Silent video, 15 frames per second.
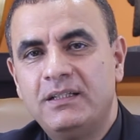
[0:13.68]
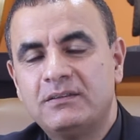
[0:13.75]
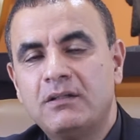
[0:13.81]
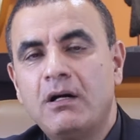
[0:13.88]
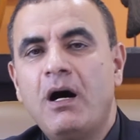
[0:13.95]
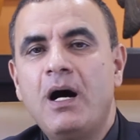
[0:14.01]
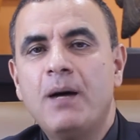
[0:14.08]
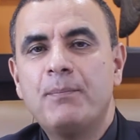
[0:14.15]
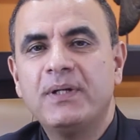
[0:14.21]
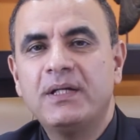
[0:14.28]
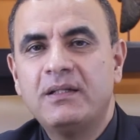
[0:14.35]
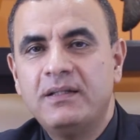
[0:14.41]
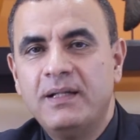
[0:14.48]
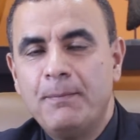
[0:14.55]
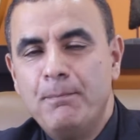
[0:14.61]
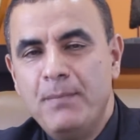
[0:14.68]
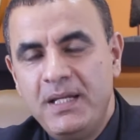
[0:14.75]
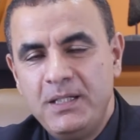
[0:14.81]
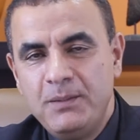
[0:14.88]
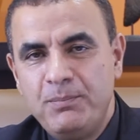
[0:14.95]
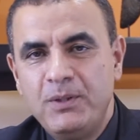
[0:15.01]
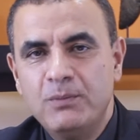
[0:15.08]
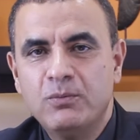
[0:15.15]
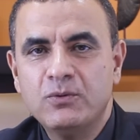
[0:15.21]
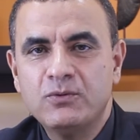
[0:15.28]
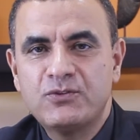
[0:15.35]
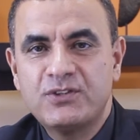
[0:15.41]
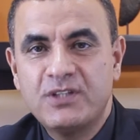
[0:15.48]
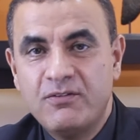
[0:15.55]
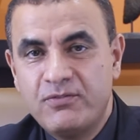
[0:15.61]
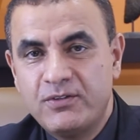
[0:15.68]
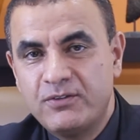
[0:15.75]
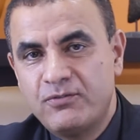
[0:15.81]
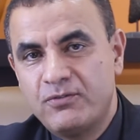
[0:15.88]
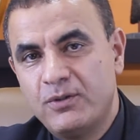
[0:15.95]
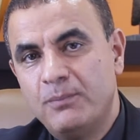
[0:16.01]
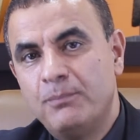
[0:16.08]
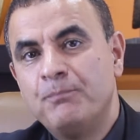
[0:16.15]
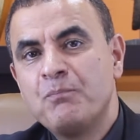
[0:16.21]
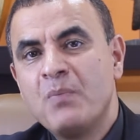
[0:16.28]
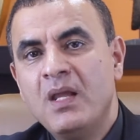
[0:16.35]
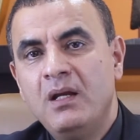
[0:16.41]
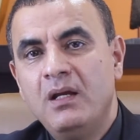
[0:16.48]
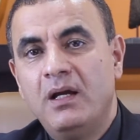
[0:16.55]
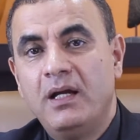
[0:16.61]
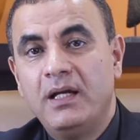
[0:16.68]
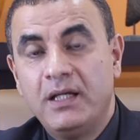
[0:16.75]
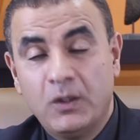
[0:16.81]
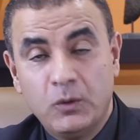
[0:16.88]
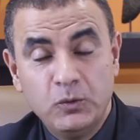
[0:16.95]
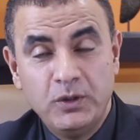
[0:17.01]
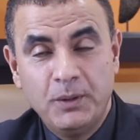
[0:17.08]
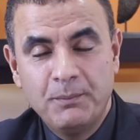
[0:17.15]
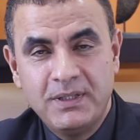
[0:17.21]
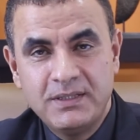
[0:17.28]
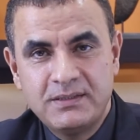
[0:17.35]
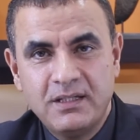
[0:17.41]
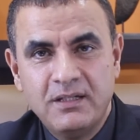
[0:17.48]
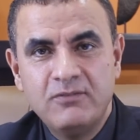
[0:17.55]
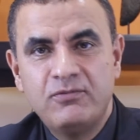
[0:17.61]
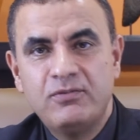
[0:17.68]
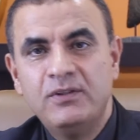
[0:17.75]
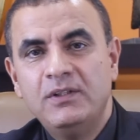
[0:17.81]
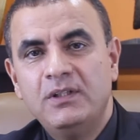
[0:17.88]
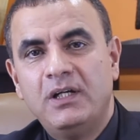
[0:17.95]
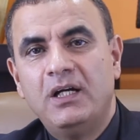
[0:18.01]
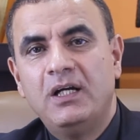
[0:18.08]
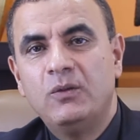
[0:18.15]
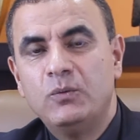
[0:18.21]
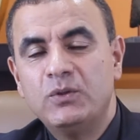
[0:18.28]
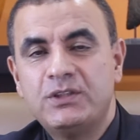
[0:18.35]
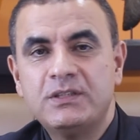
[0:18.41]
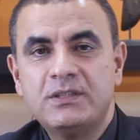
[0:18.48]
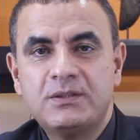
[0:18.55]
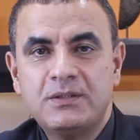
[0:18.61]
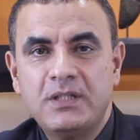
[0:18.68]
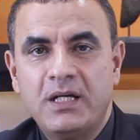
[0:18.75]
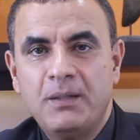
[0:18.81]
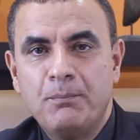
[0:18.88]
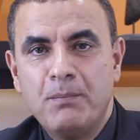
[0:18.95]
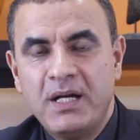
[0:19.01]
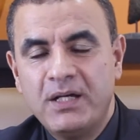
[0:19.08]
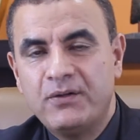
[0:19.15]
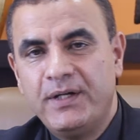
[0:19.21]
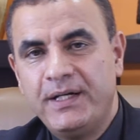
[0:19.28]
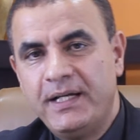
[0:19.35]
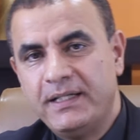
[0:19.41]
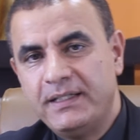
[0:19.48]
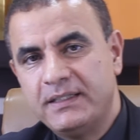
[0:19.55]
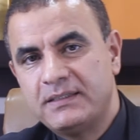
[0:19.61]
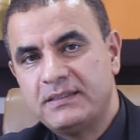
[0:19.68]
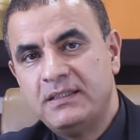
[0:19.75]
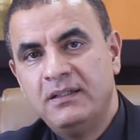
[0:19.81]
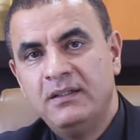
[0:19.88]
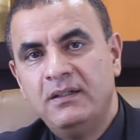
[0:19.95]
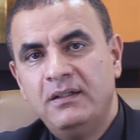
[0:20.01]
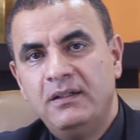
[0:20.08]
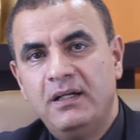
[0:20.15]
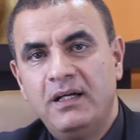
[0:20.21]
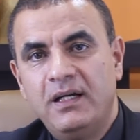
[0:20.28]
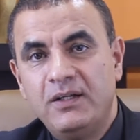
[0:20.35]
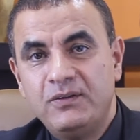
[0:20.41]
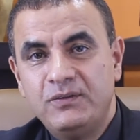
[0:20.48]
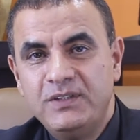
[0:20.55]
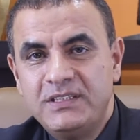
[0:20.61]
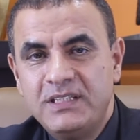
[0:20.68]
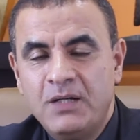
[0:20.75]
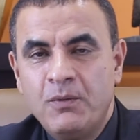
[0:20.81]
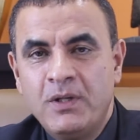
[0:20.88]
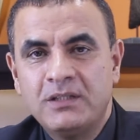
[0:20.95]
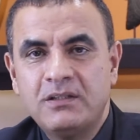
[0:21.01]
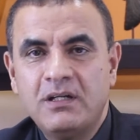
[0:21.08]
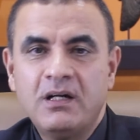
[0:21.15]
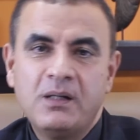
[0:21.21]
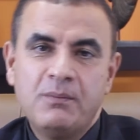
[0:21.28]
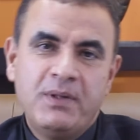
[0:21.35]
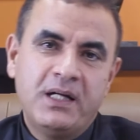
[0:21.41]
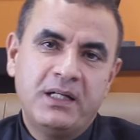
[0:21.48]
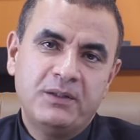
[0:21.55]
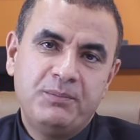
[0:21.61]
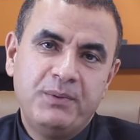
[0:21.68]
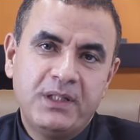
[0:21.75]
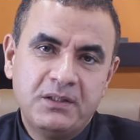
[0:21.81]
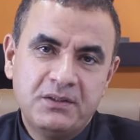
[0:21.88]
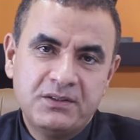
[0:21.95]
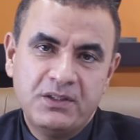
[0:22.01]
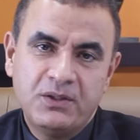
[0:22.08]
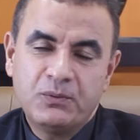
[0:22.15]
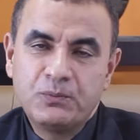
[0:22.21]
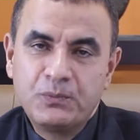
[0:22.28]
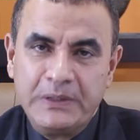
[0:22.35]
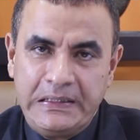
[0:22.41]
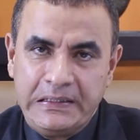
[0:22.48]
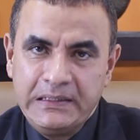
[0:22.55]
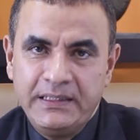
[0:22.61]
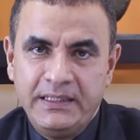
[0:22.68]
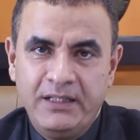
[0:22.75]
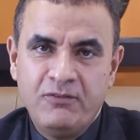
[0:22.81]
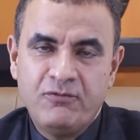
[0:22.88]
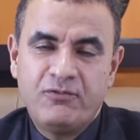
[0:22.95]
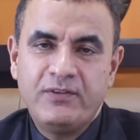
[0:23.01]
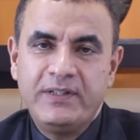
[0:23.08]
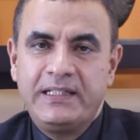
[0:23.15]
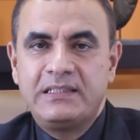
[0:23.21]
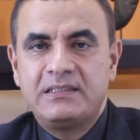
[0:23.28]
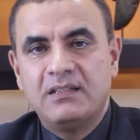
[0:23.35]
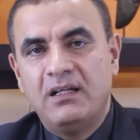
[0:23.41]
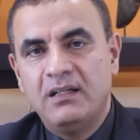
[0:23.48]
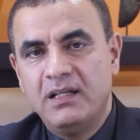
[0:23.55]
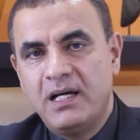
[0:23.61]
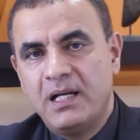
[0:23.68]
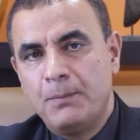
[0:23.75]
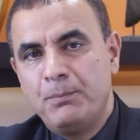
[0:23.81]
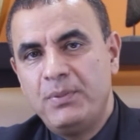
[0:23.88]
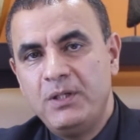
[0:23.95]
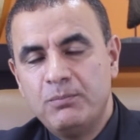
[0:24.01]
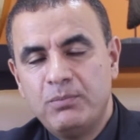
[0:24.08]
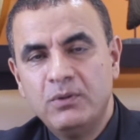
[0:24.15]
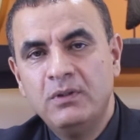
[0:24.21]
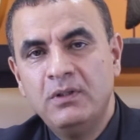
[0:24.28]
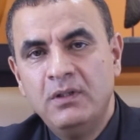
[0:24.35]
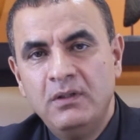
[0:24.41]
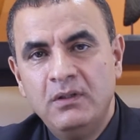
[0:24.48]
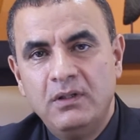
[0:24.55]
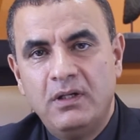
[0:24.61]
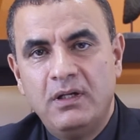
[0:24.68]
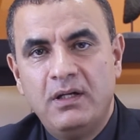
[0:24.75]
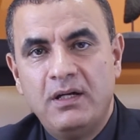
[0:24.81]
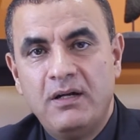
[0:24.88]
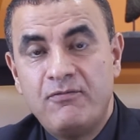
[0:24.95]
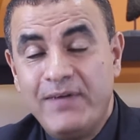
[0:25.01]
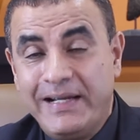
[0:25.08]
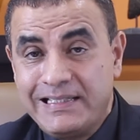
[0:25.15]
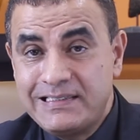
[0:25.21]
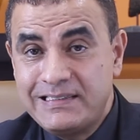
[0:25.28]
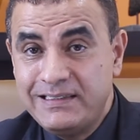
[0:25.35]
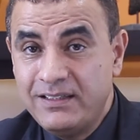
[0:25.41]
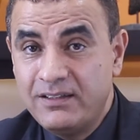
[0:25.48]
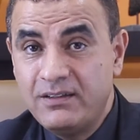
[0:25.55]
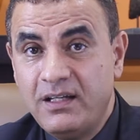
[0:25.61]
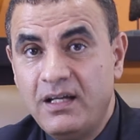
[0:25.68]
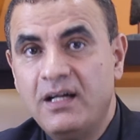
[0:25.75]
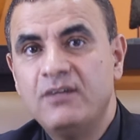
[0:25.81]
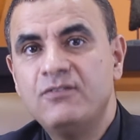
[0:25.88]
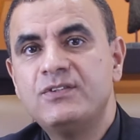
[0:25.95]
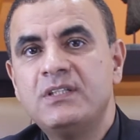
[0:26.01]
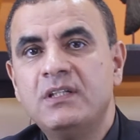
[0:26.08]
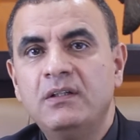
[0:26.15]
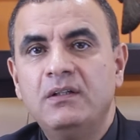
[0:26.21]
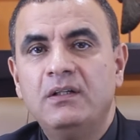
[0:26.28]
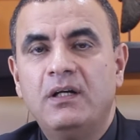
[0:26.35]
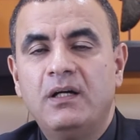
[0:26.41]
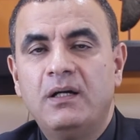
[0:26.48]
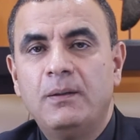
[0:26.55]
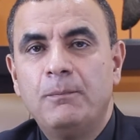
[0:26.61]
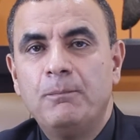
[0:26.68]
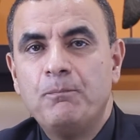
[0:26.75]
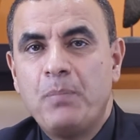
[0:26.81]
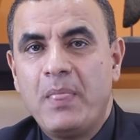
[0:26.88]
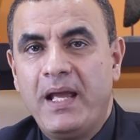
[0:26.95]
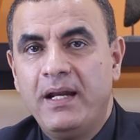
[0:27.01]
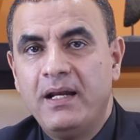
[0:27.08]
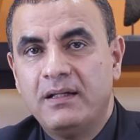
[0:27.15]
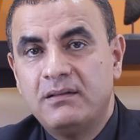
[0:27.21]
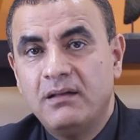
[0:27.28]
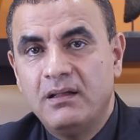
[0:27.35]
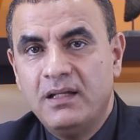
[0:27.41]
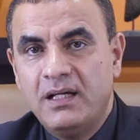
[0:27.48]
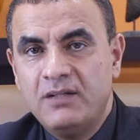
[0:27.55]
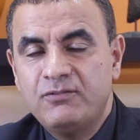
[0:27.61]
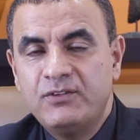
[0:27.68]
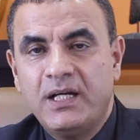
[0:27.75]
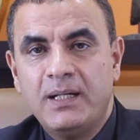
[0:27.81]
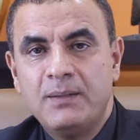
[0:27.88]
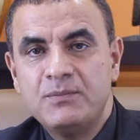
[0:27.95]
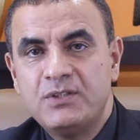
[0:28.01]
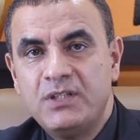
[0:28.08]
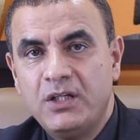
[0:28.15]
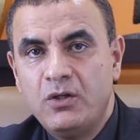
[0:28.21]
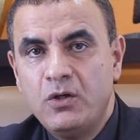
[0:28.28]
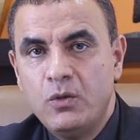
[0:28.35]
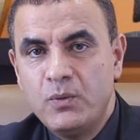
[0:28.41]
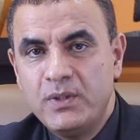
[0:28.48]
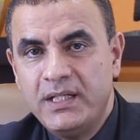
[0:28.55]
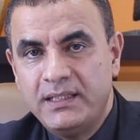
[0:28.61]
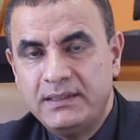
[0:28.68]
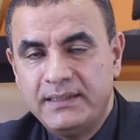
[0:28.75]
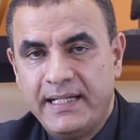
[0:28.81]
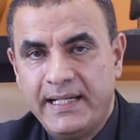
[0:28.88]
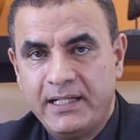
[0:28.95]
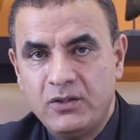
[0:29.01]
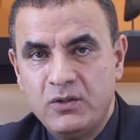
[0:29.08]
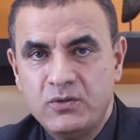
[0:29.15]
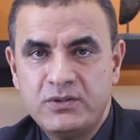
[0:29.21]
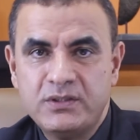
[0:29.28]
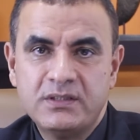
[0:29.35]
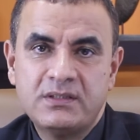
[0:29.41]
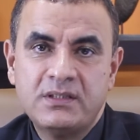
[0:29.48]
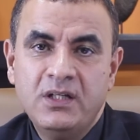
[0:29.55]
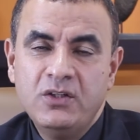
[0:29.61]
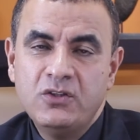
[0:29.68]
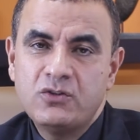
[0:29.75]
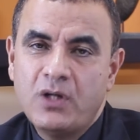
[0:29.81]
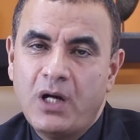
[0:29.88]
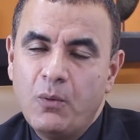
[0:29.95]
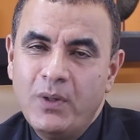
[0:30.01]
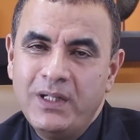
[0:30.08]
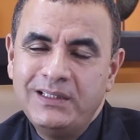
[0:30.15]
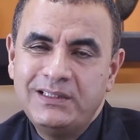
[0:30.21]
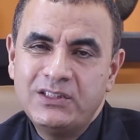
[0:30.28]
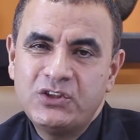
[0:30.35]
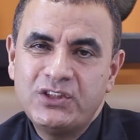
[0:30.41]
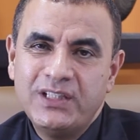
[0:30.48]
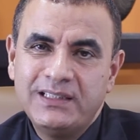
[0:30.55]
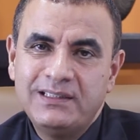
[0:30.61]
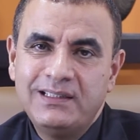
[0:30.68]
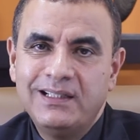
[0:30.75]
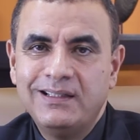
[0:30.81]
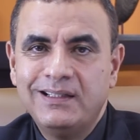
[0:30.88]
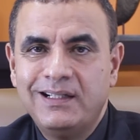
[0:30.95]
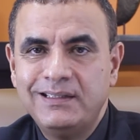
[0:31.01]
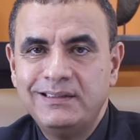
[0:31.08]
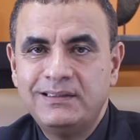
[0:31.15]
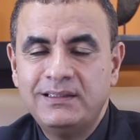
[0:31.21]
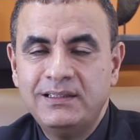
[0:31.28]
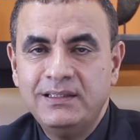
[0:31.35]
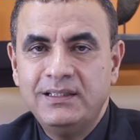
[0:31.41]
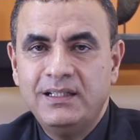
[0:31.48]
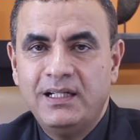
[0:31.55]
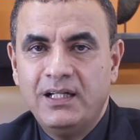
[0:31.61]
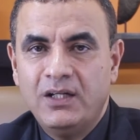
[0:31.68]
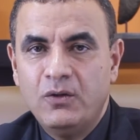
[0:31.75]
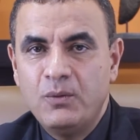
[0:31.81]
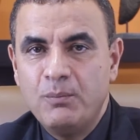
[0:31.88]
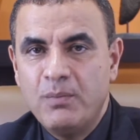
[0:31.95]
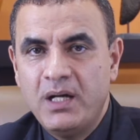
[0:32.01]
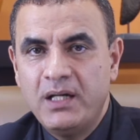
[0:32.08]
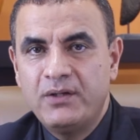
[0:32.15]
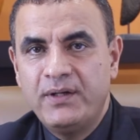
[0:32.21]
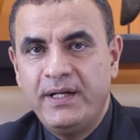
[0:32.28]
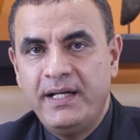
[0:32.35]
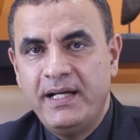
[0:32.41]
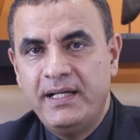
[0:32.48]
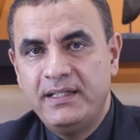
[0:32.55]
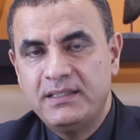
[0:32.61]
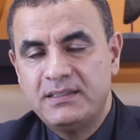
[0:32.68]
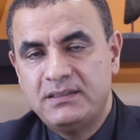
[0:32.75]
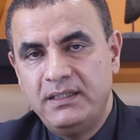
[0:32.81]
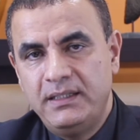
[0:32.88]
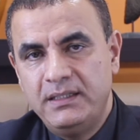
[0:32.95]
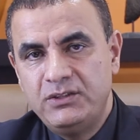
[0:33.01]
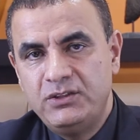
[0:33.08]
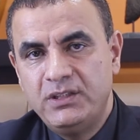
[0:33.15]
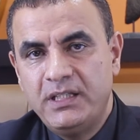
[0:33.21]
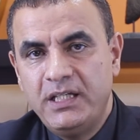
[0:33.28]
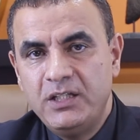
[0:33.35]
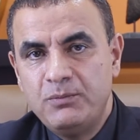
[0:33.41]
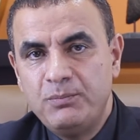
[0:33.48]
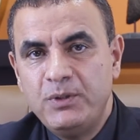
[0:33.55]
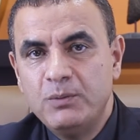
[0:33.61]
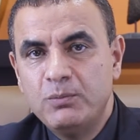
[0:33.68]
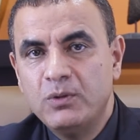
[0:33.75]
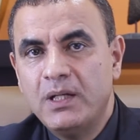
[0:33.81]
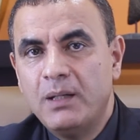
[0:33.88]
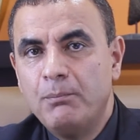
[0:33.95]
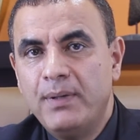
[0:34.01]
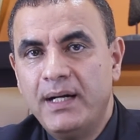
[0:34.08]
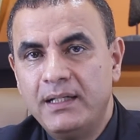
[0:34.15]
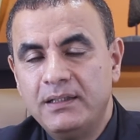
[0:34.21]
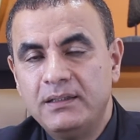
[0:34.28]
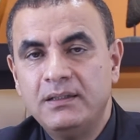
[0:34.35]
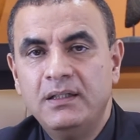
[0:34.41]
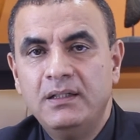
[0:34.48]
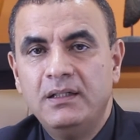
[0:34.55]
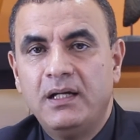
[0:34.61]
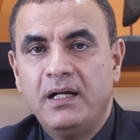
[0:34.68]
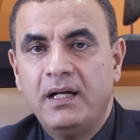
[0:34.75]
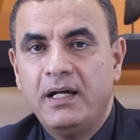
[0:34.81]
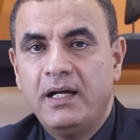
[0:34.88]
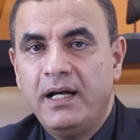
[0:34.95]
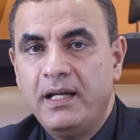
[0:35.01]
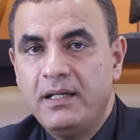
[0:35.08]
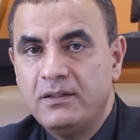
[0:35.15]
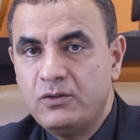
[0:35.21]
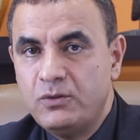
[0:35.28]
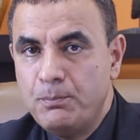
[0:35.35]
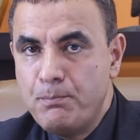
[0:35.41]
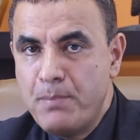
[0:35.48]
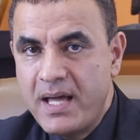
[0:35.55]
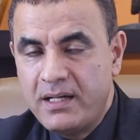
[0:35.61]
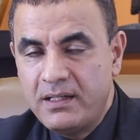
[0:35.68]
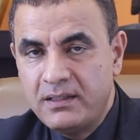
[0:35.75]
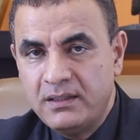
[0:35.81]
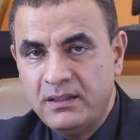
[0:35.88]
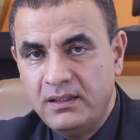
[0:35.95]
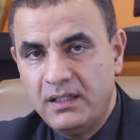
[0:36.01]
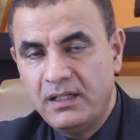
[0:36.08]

topic that many people suffer from, including myself, which is migraine headaches. The reason I want to talk about it because it really inflicts a lot of people, affects their lives, and a lot of times they go without diagnosis. So I wanted to shed the light on migraine headaches to educate people about it and to better